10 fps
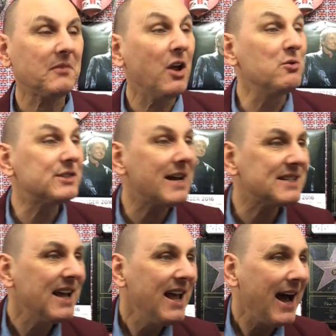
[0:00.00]
who says,
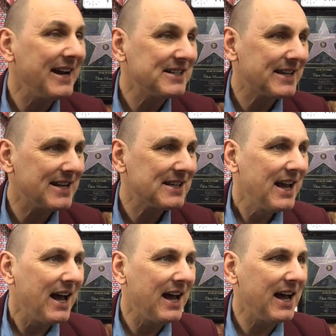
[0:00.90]
and it says,
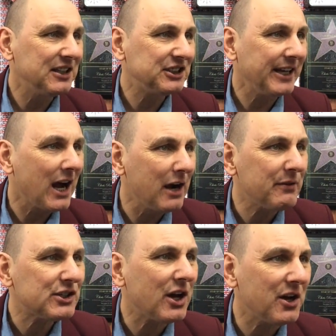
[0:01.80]
uh, she
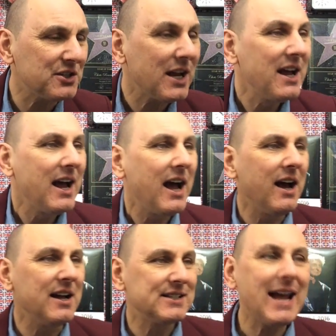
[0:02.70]
overturned
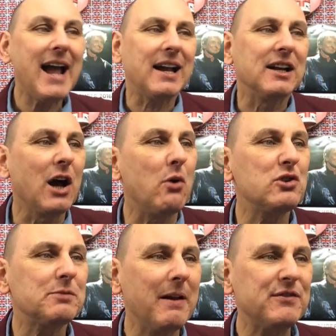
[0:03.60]
uh, Zac
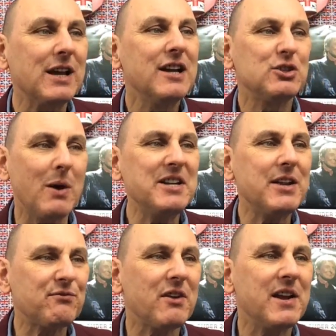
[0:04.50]
Goldsmith's
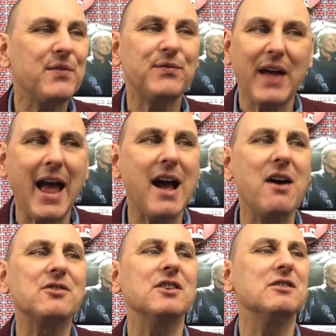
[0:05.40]

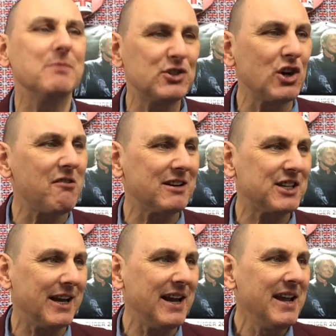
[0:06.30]
23,000
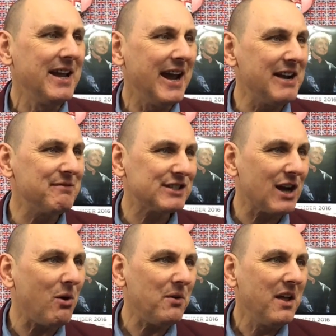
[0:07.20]
majority in a
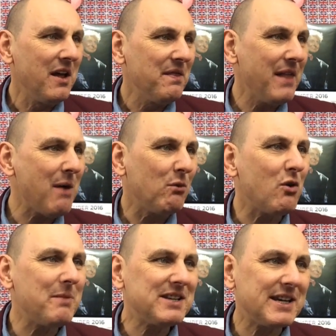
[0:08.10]
result that will
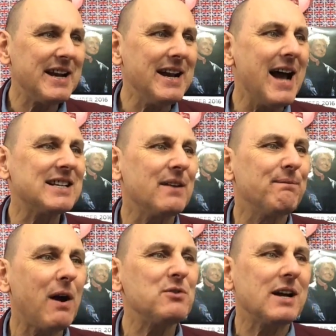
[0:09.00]
be seen as a
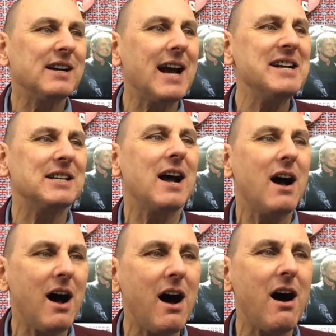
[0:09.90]
vote against a
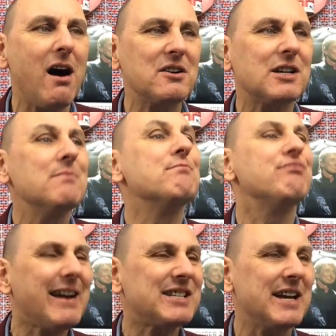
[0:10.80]
hard
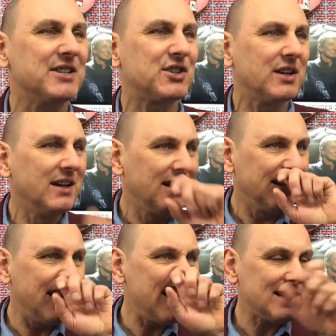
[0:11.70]
Brexit.
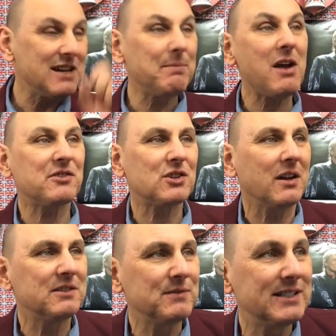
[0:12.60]
Yes, and the bloke's
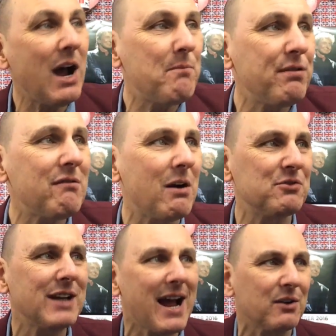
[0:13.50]
uh, poor old
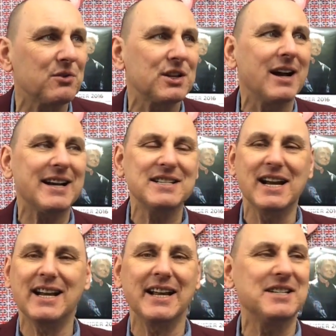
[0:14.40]
Zac looks like he's
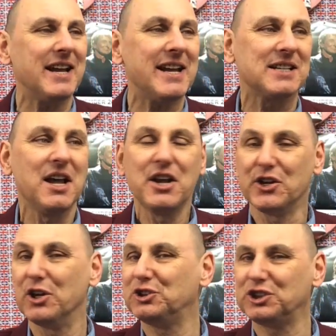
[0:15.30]
nearly in tears.
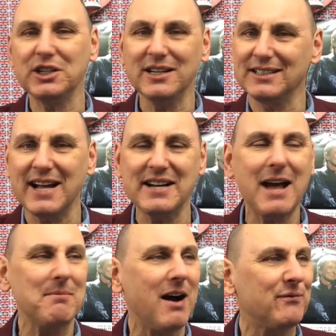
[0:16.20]
You shouldn't have done
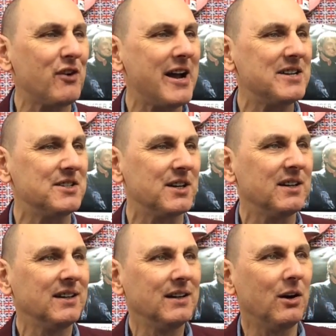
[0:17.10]
that, my friend.
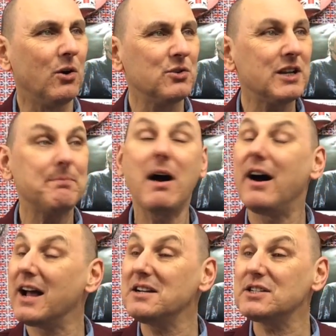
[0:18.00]
Oh dear, but
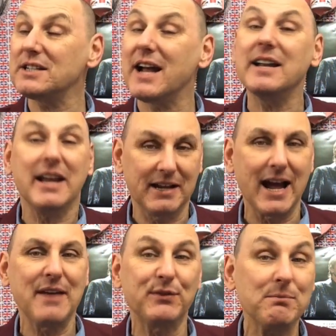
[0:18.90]
I understand he
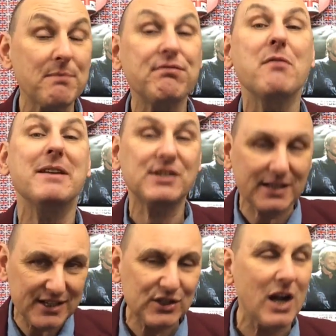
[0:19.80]
gave them a promise and
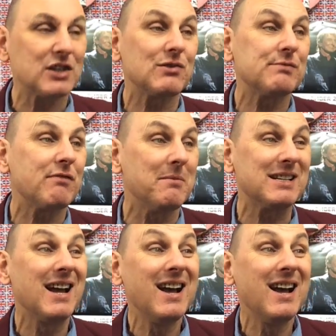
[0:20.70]
he stuck to his promise.